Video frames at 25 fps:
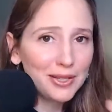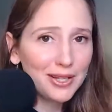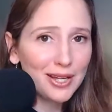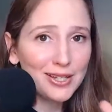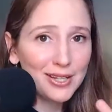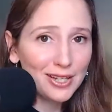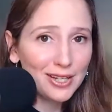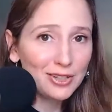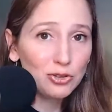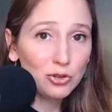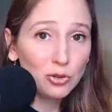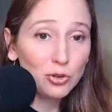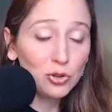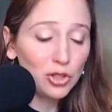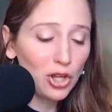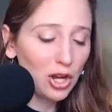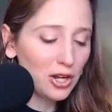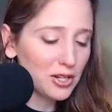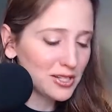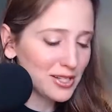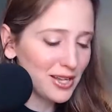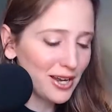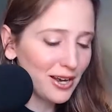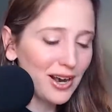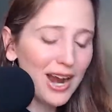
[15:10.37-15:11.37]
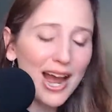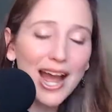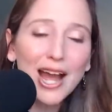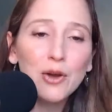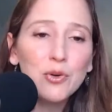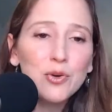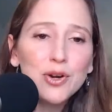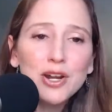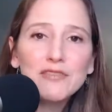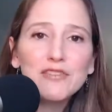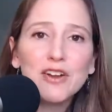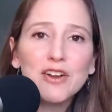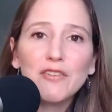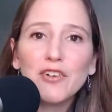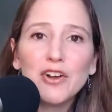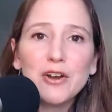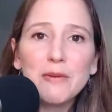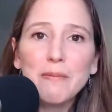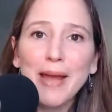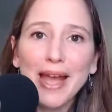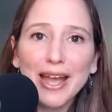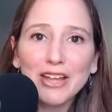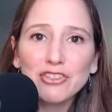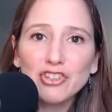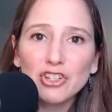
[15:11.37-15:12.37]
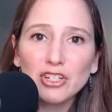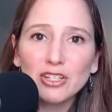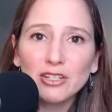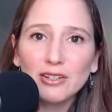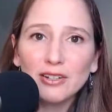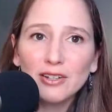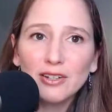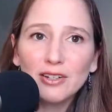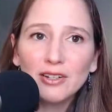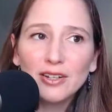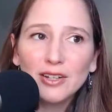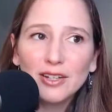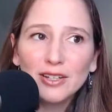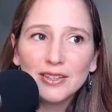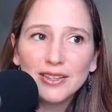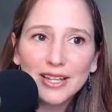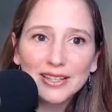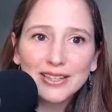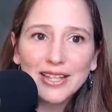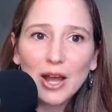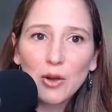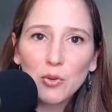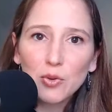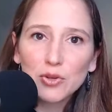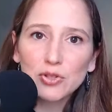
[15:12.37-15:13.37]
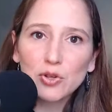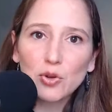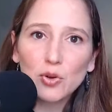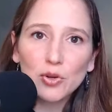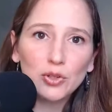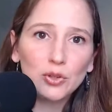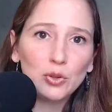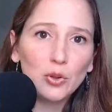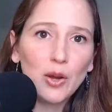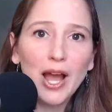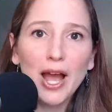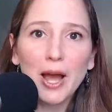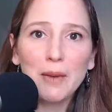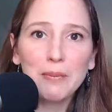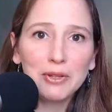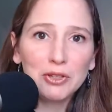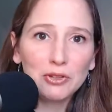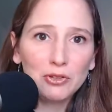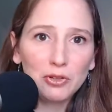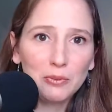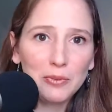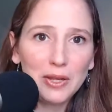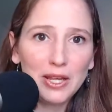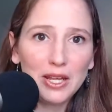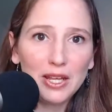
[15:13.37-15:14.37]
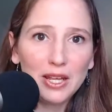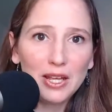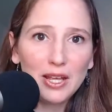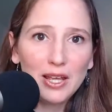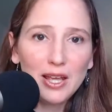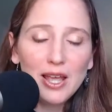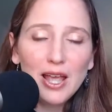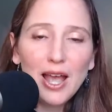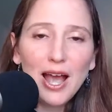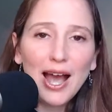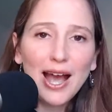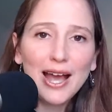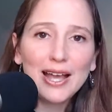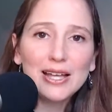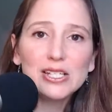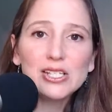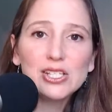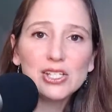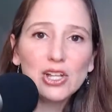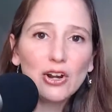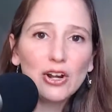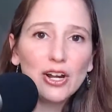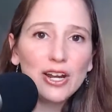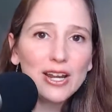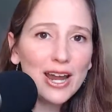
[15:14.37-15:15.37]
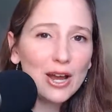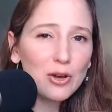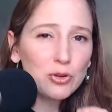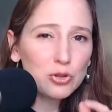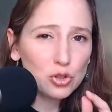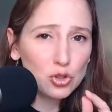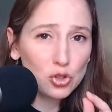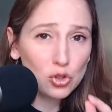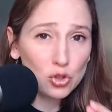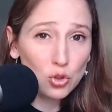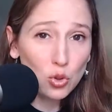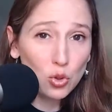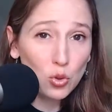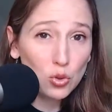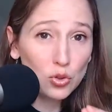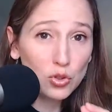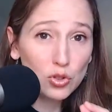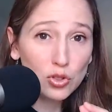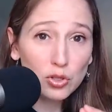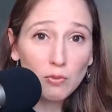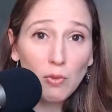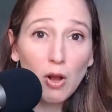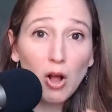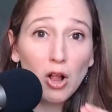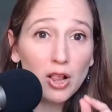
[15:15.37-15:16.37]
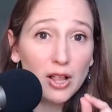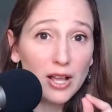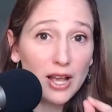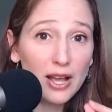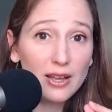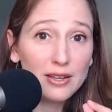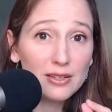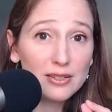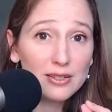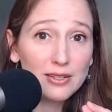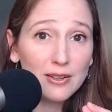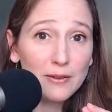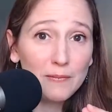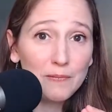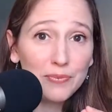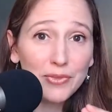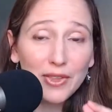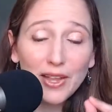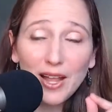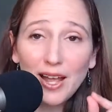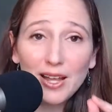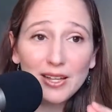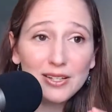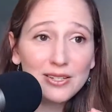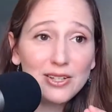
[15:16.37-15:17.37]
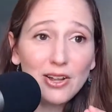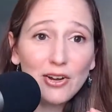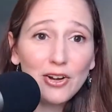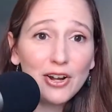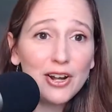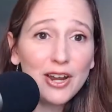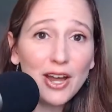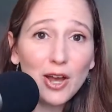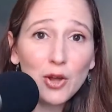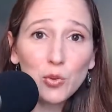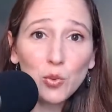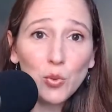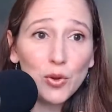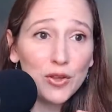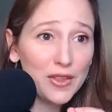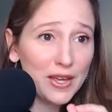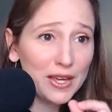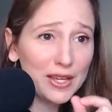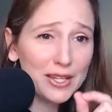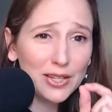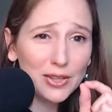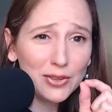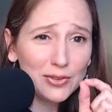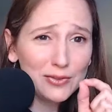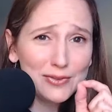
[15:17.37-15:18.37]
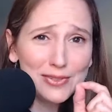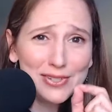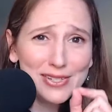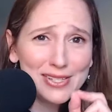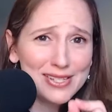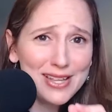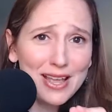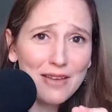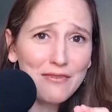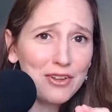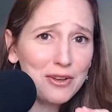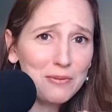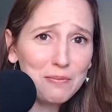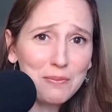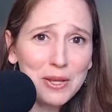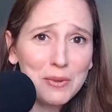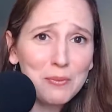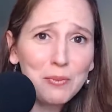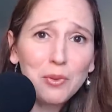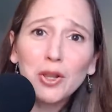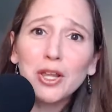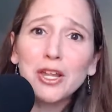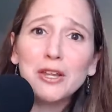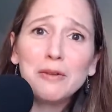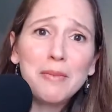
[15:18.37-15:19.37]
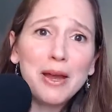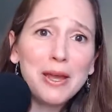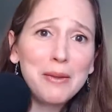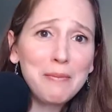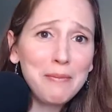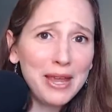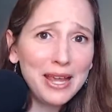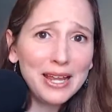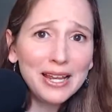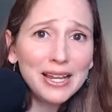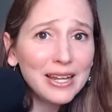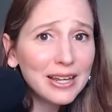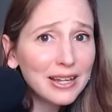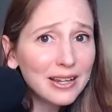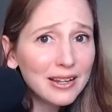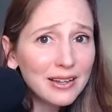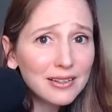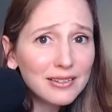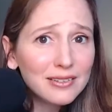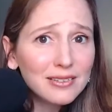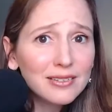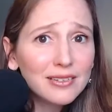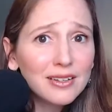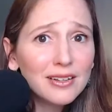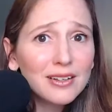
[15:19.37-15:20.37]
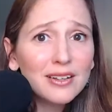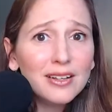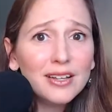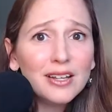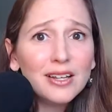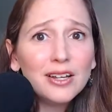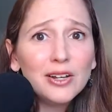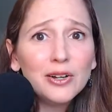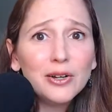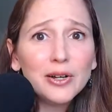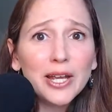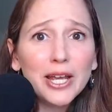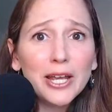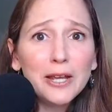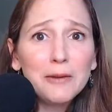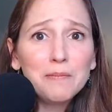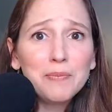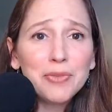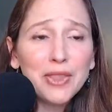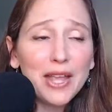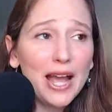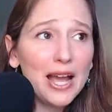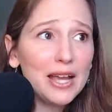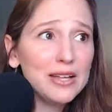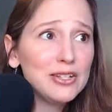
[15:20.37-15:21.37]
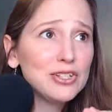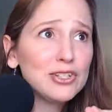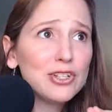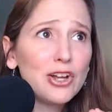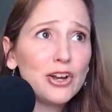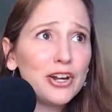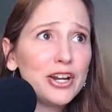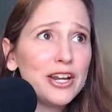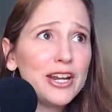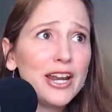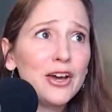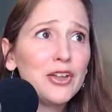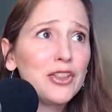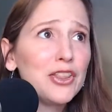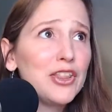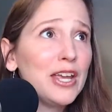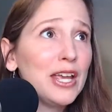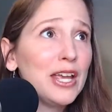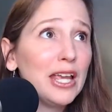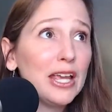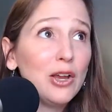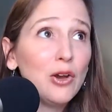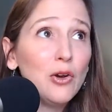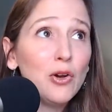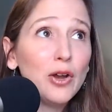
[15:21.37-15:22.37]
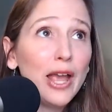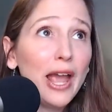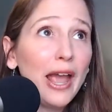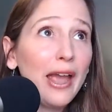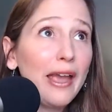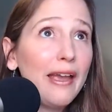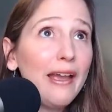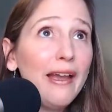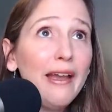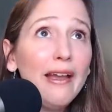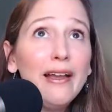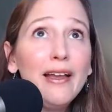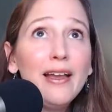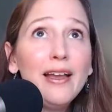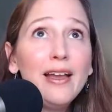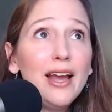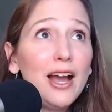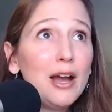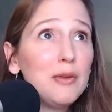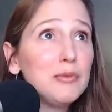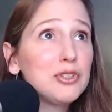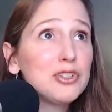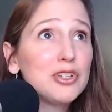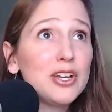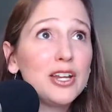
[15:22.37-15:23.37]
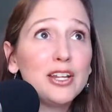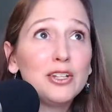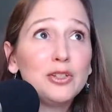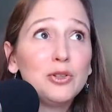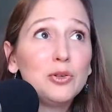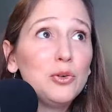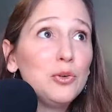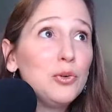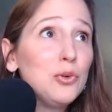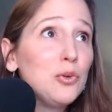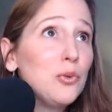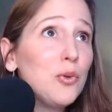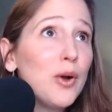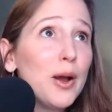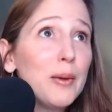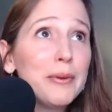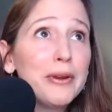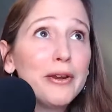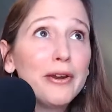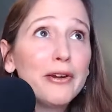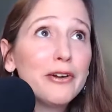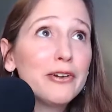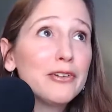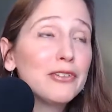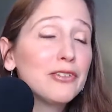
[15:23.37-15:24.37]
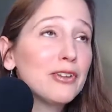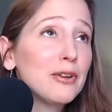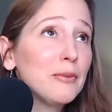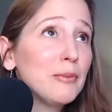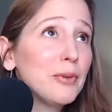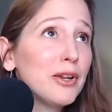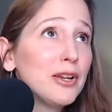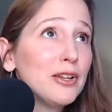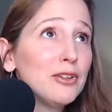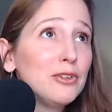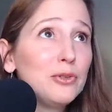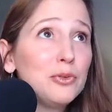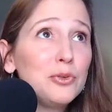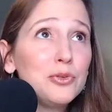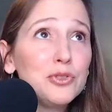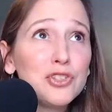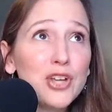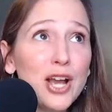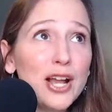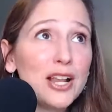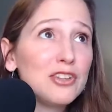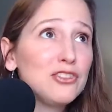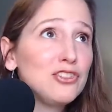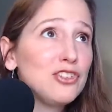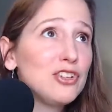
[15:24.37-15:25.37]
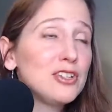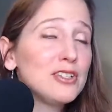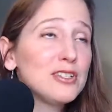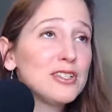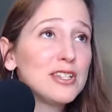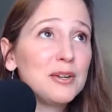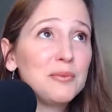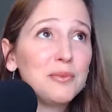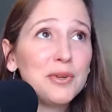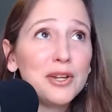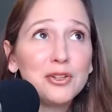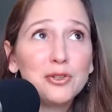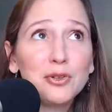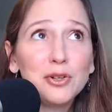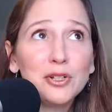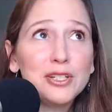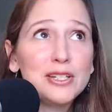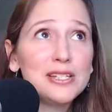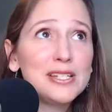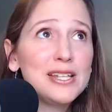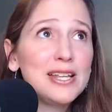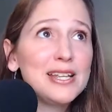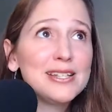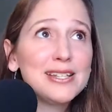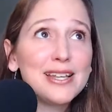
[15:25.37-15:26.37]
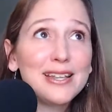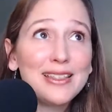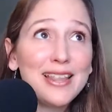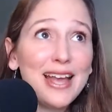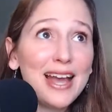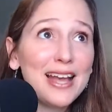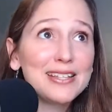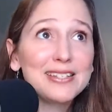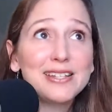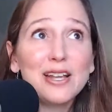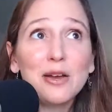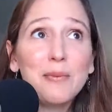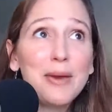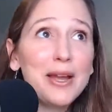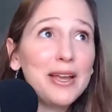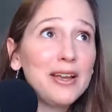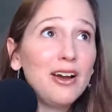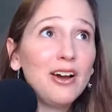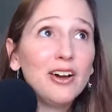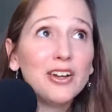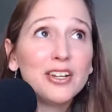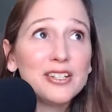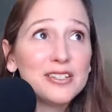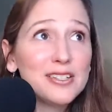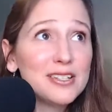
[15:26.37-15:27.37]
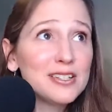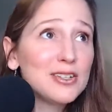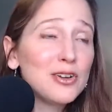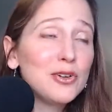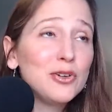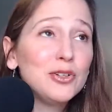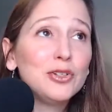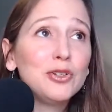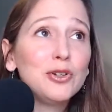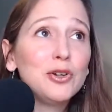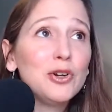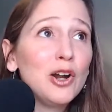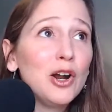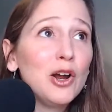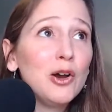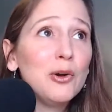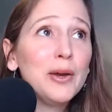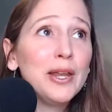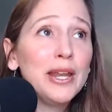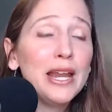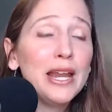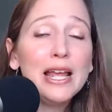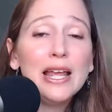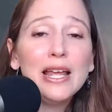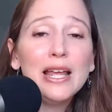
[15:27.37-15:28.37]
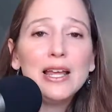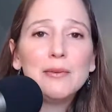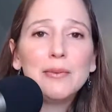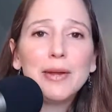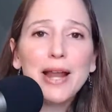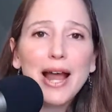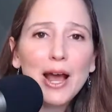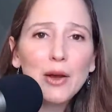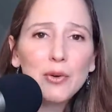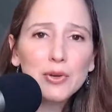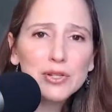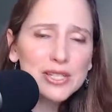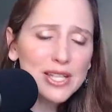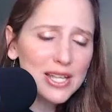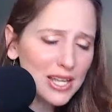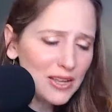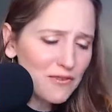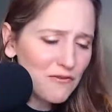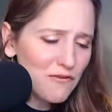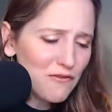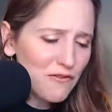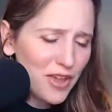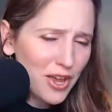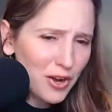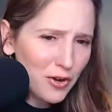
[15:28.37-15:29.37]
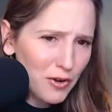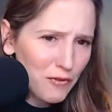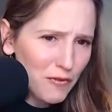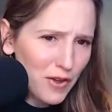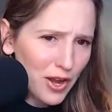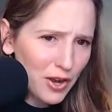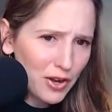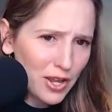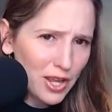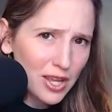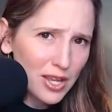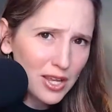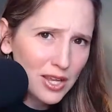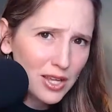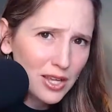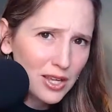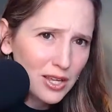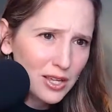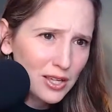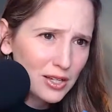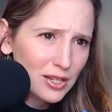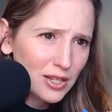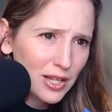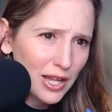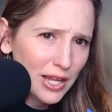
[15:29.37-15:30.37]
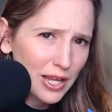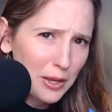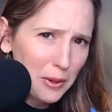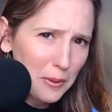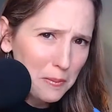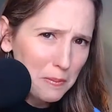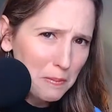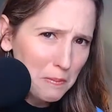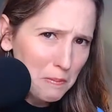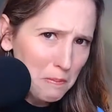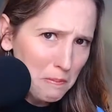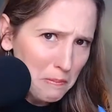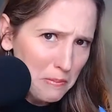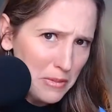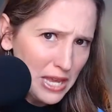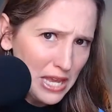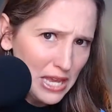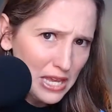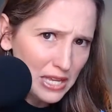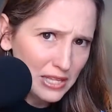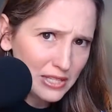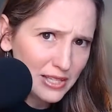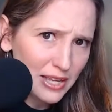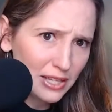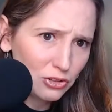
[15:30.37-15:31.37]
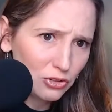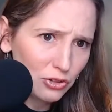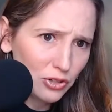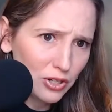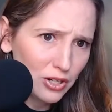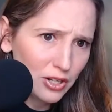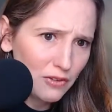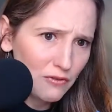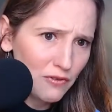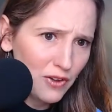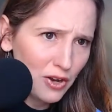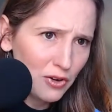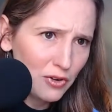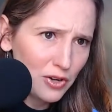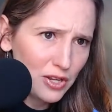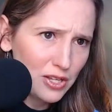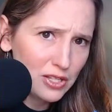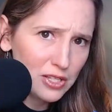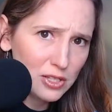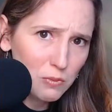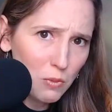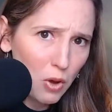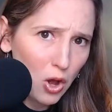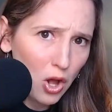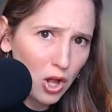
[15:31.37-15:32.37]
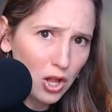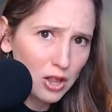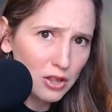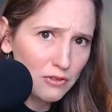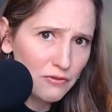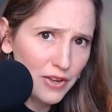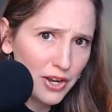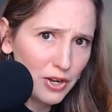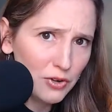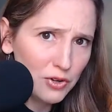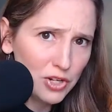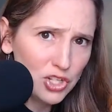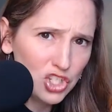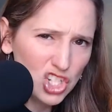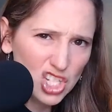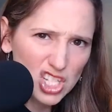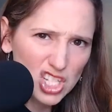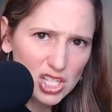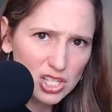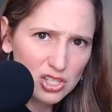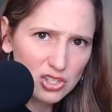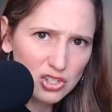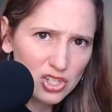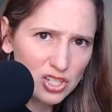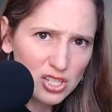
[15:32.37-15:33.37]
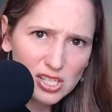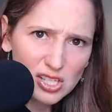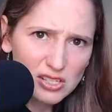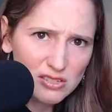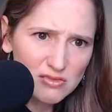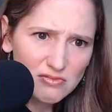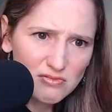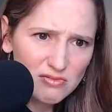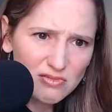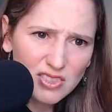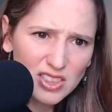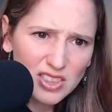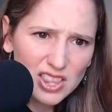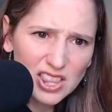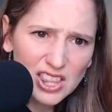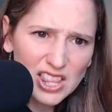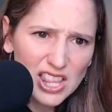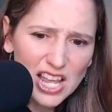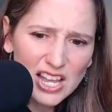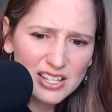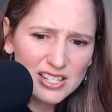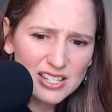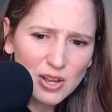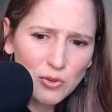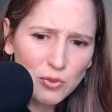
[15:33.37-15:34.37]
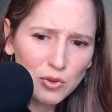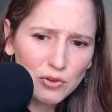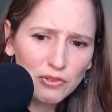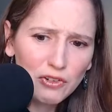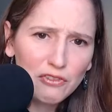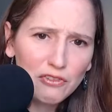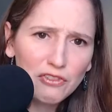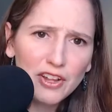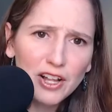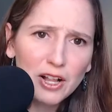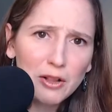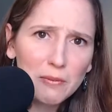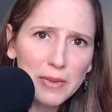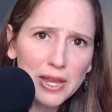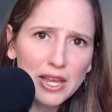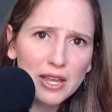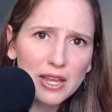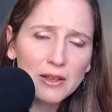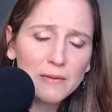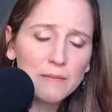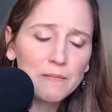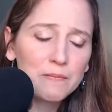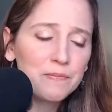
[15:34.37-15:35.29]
I did 2 talks there. I would have never imagined that that was going to happen to me. I started out so small, guys. I started out with like 7 people in my mailing list. Okay. I started out thinking, okay, I'm just going to do webinars and I'm going to do challenges and I'm going to do all these things. And that's how my audience is going to grow. But I was thinking very, very like me centric, very small, very just things that would fulfill me.